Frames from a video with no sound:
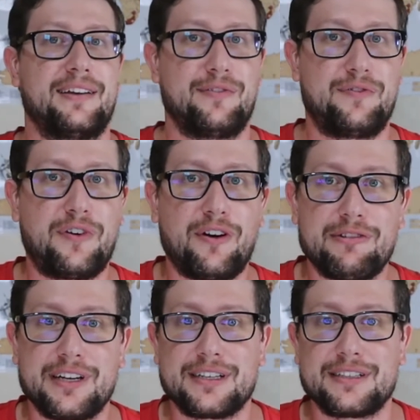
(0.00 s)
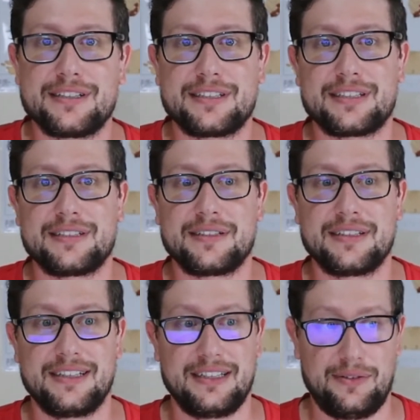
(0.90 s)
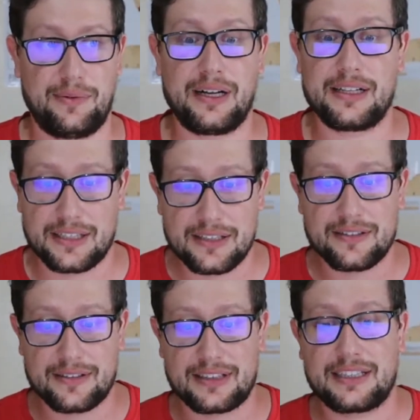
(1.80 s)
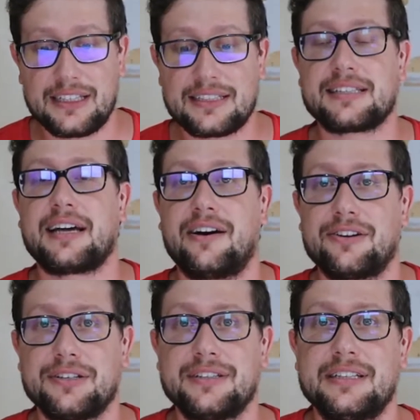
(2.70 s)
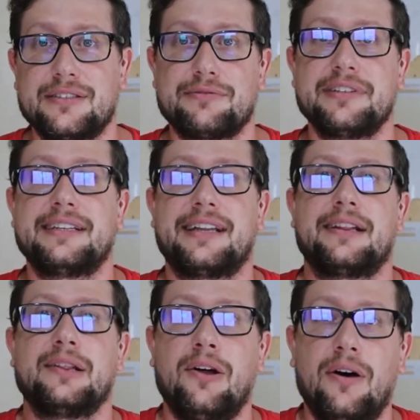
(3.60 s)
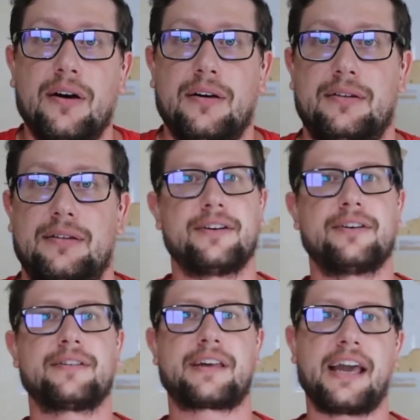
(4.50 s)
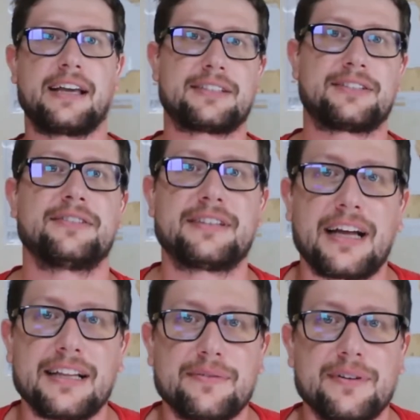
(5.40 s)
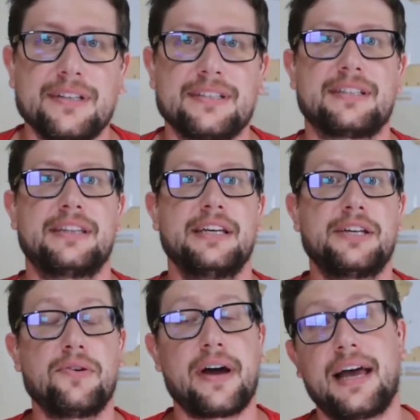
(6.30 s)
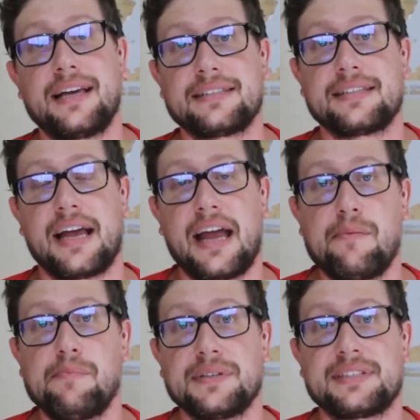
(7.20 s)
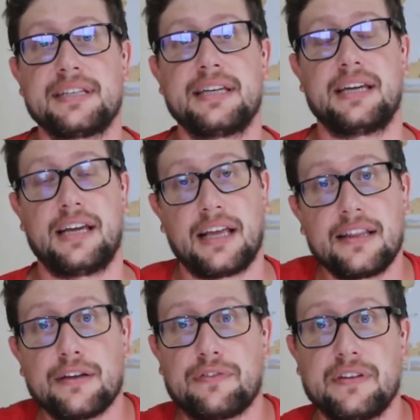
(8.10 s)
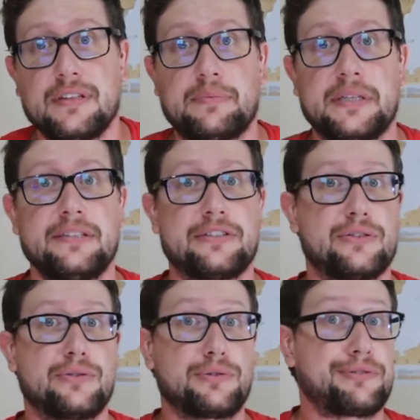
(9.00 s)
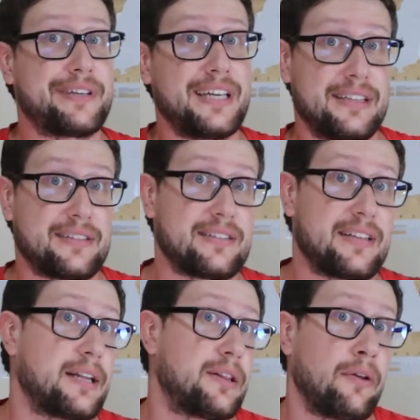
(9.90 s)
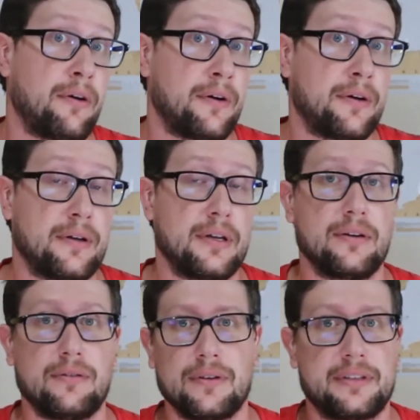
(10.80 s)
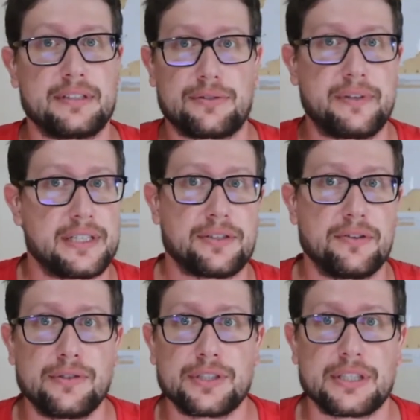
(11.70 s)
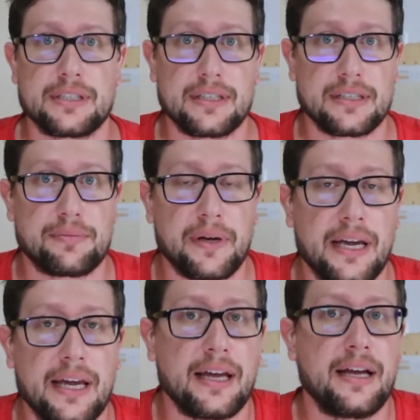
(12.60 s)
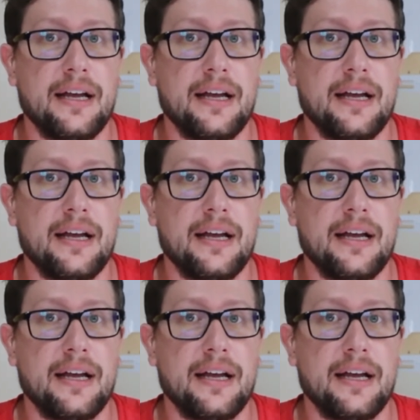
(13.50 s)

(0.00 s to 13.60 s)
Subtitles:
foreigners well, this is how you need to read that law. Okay, so that was the US Embassy in the Philippines who reads that law or this resolution this way.